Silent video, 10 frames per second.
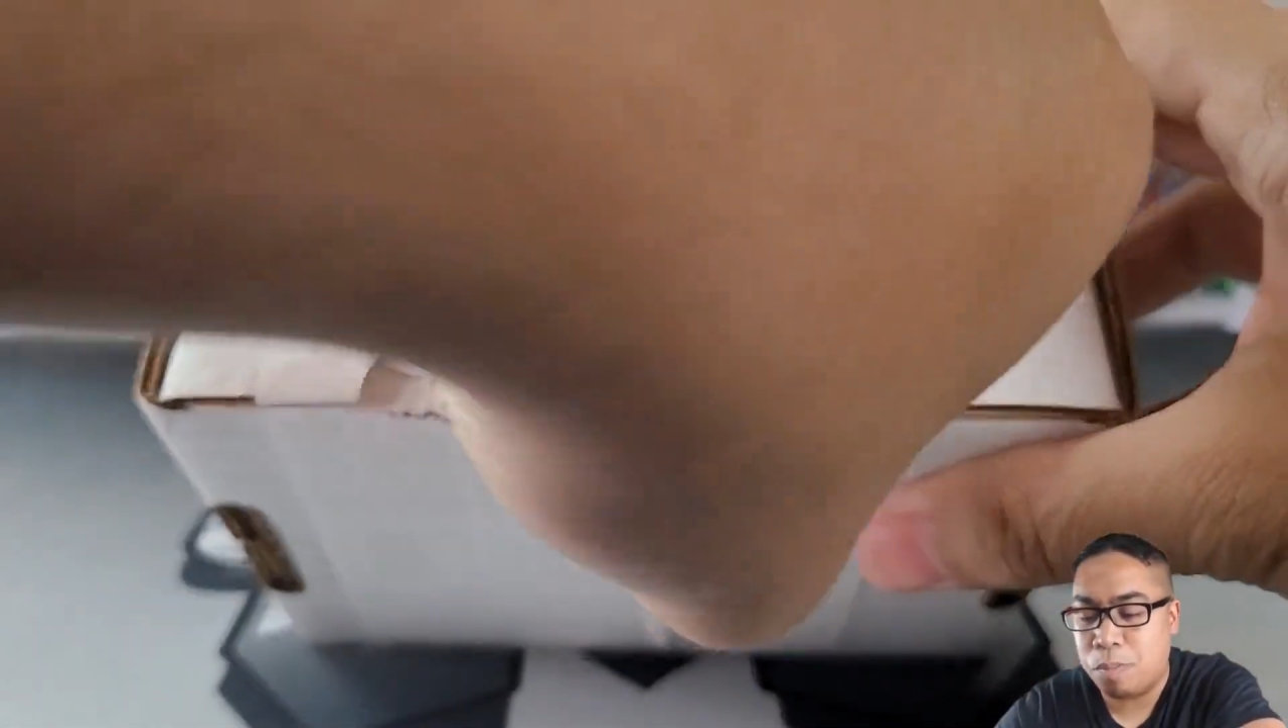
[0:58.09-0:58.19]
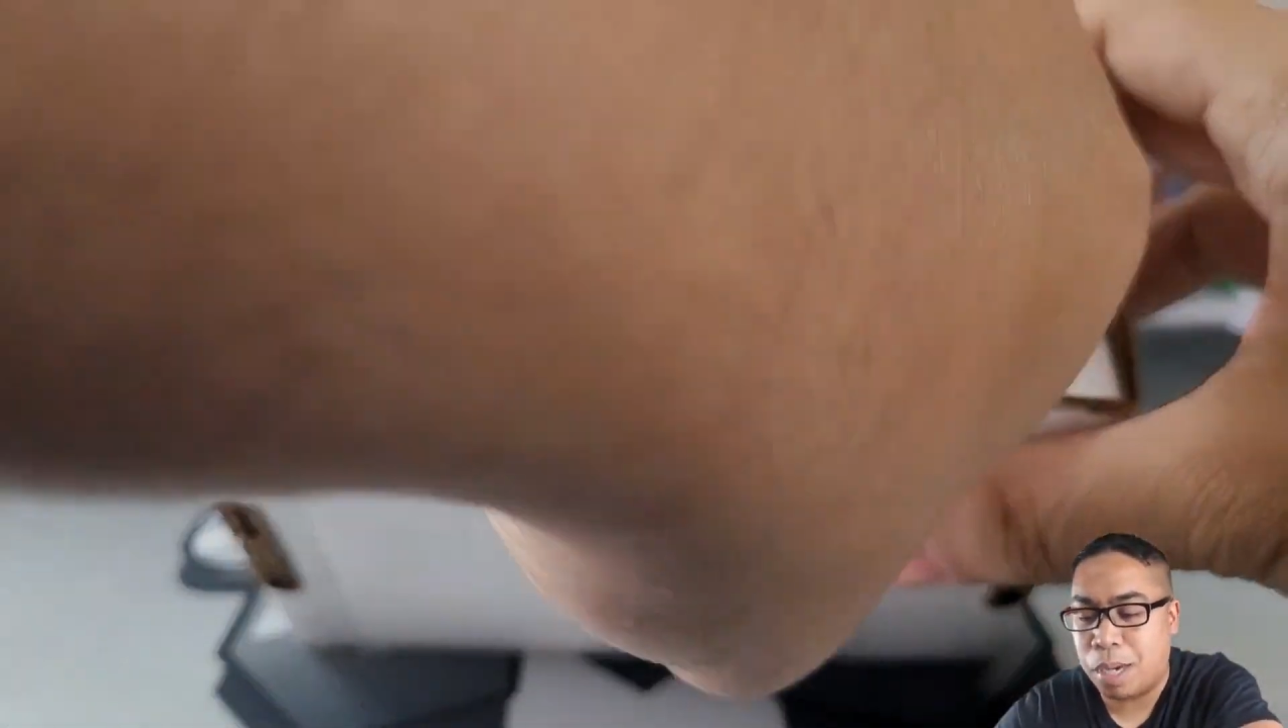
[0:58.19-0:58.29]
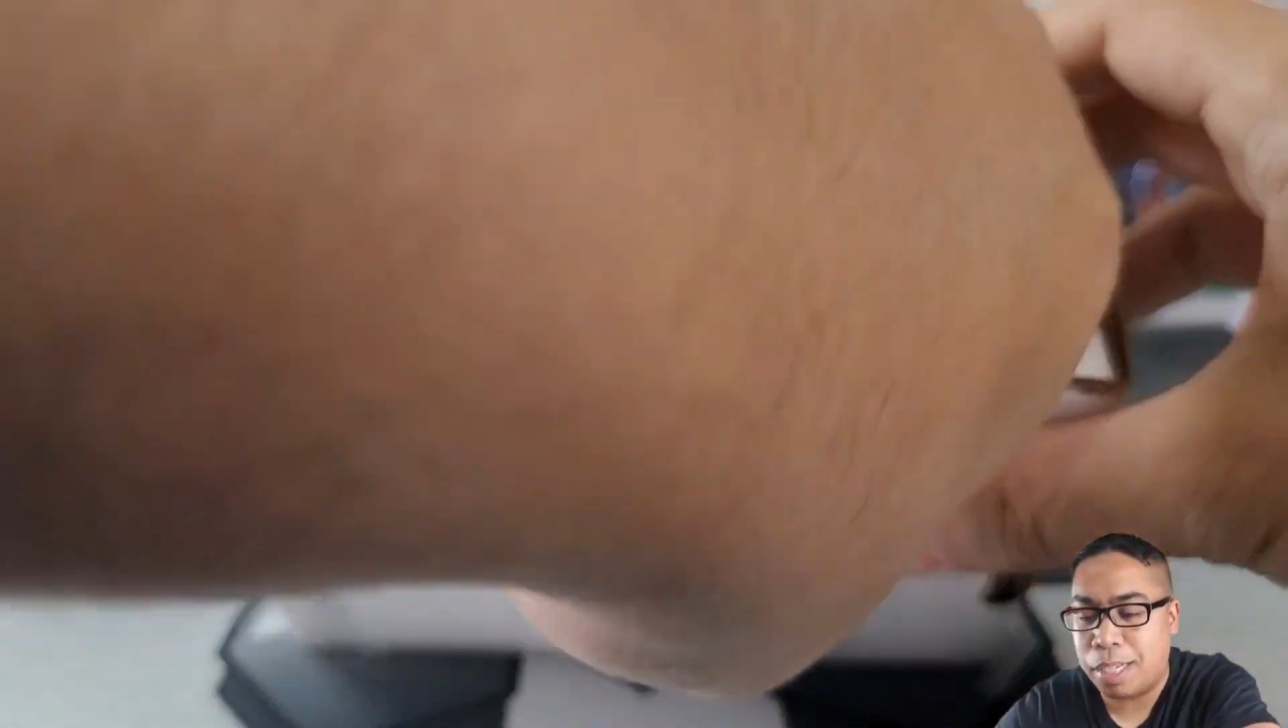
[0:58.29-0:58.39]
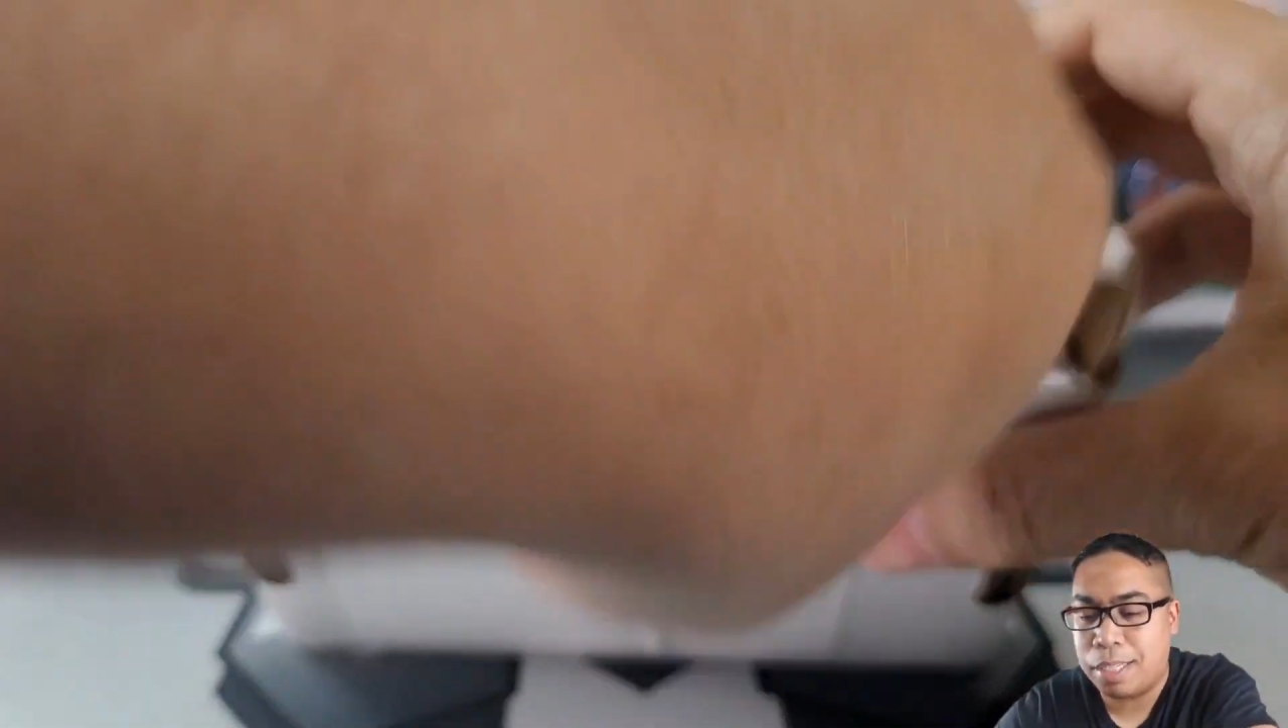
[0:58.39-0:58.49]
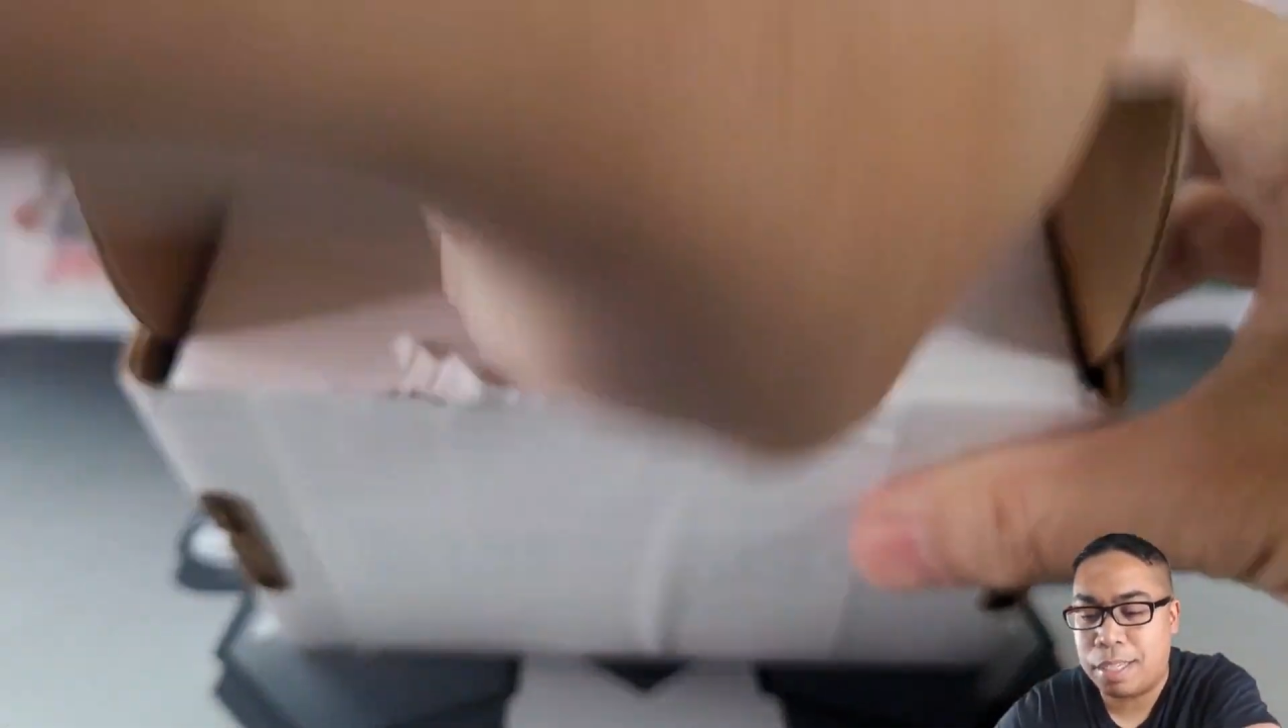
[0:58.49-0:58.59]

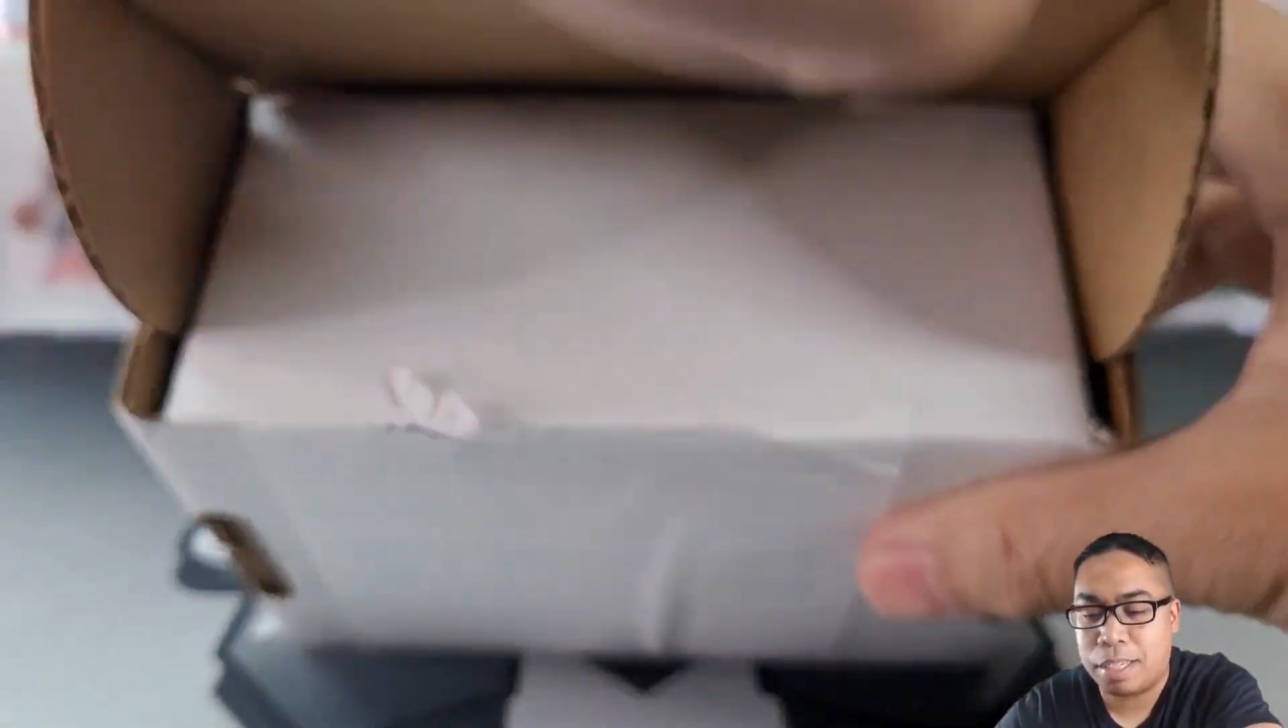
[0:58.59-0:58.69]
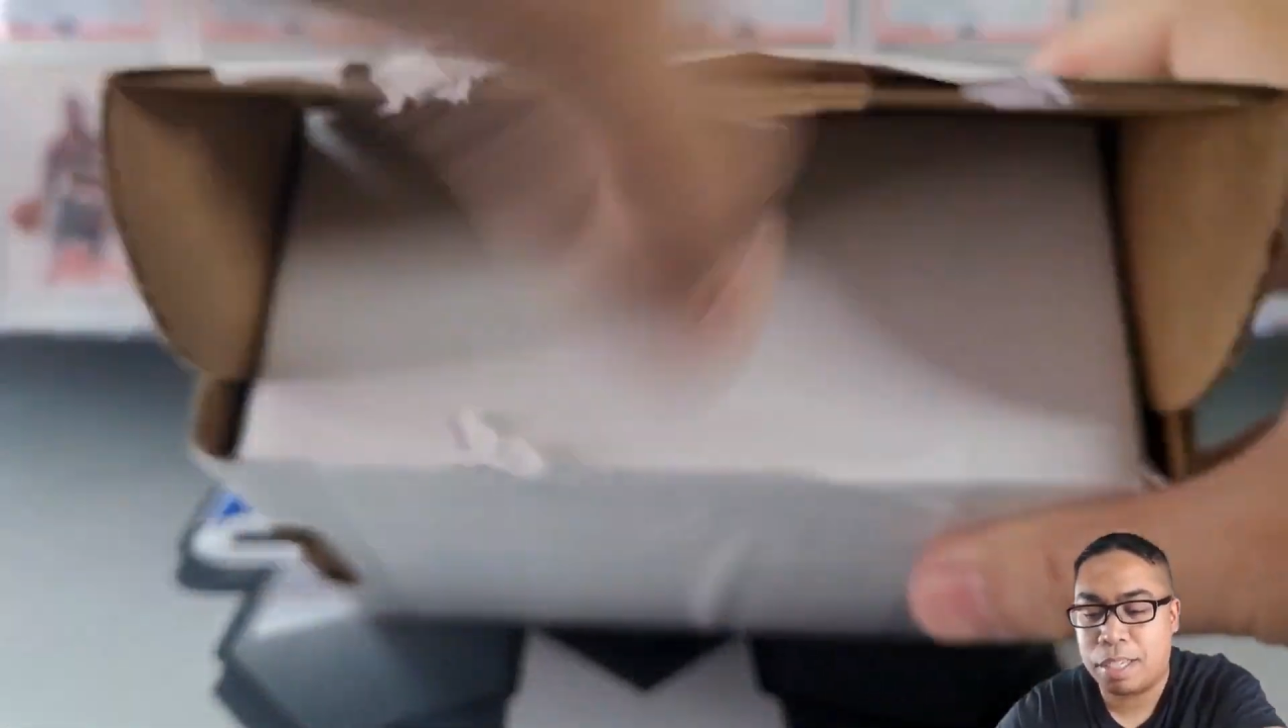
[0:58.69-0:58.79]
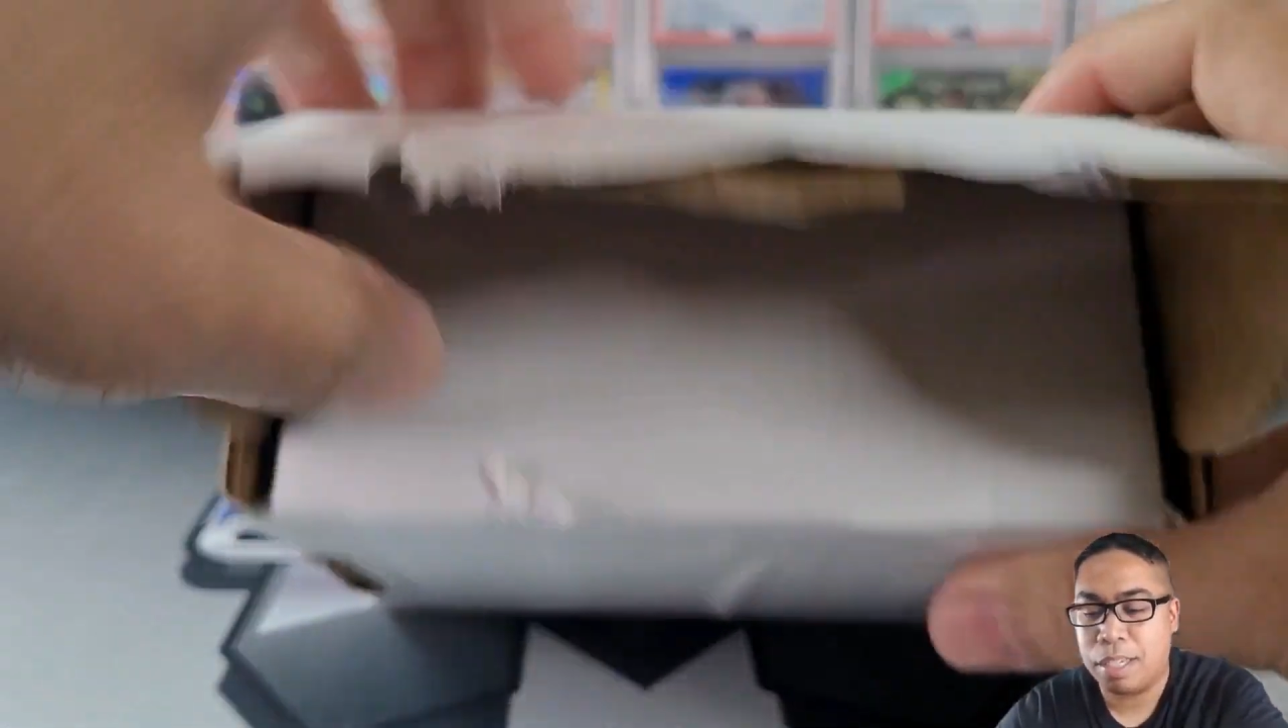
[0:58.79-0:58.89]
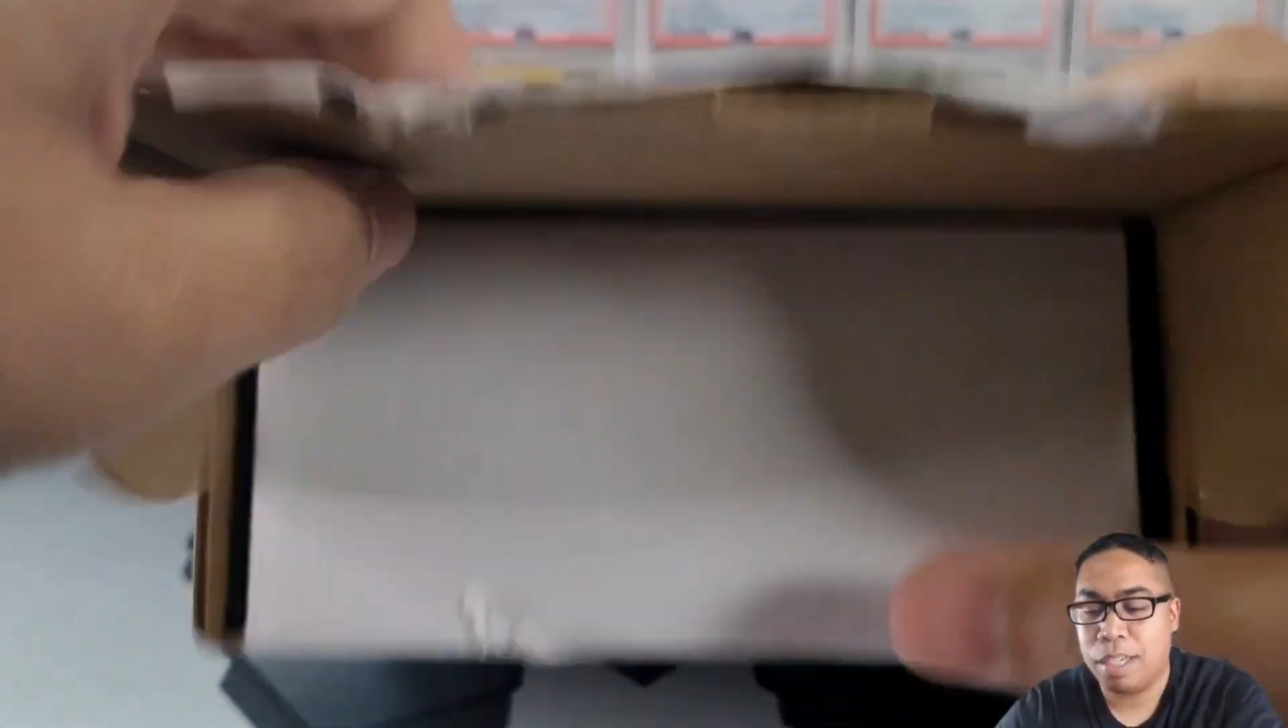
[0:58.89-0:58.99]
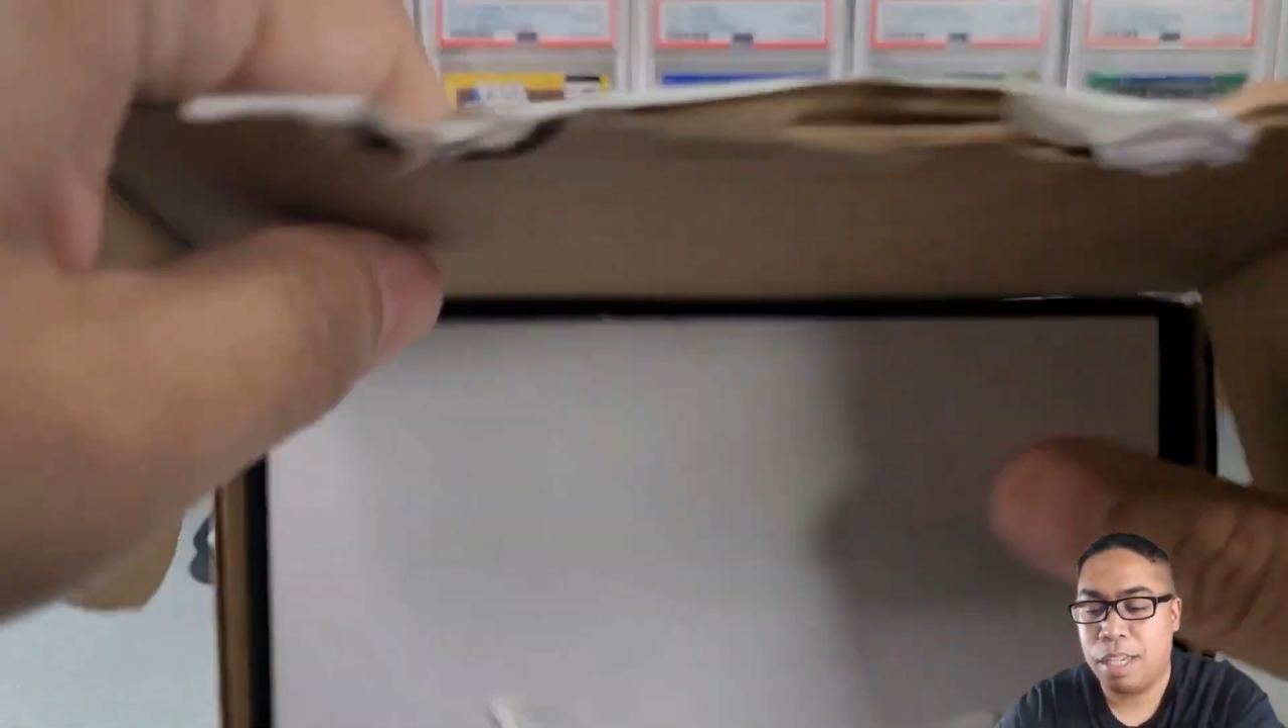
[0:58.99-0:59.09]
months.